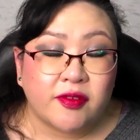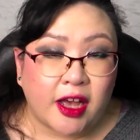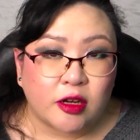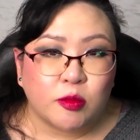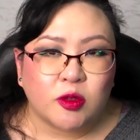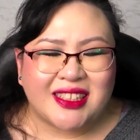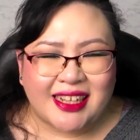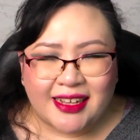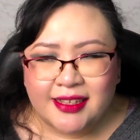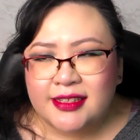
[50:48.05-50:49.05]
animal
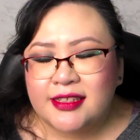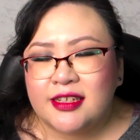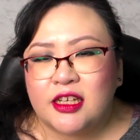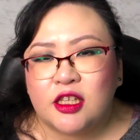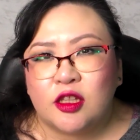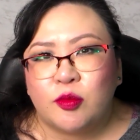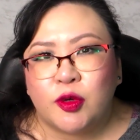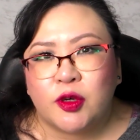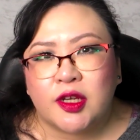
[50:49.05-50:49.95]
deaths in the book,